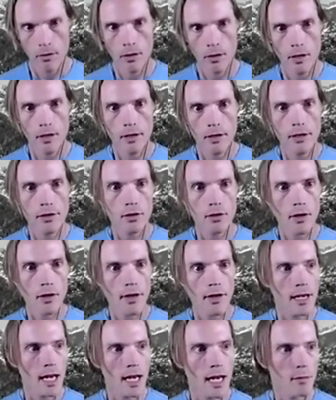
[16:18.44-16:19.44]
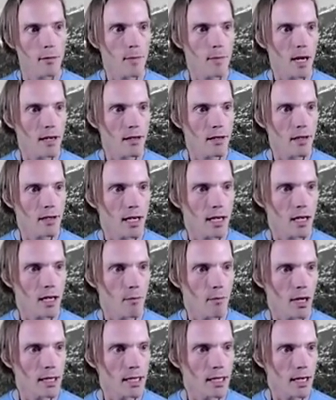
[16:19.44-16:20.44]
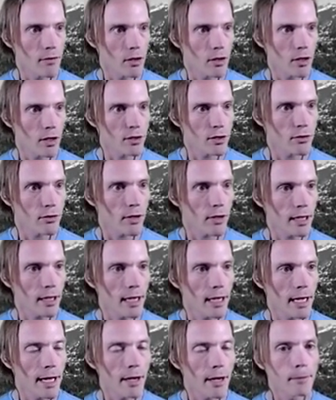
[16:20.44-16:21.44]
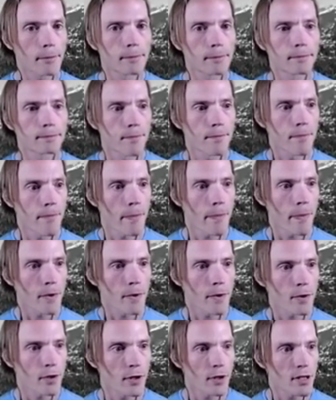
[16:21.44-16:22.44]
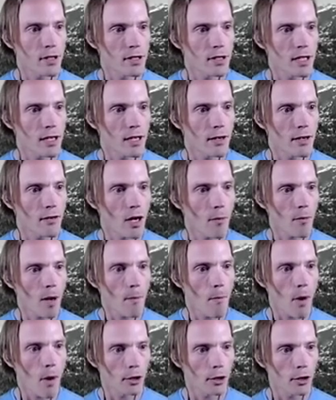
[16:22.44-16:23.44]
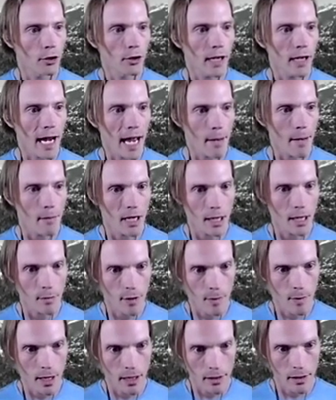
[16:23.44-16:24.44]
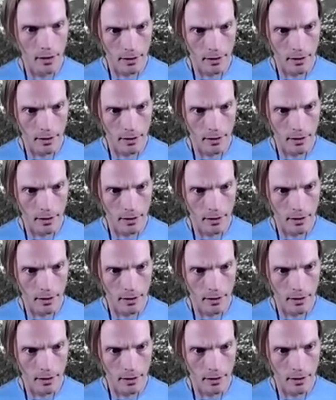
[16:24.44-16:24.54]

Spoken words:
these are all the namespaces in my dev cluster right now. So you can see that I've got my monitor app namespace.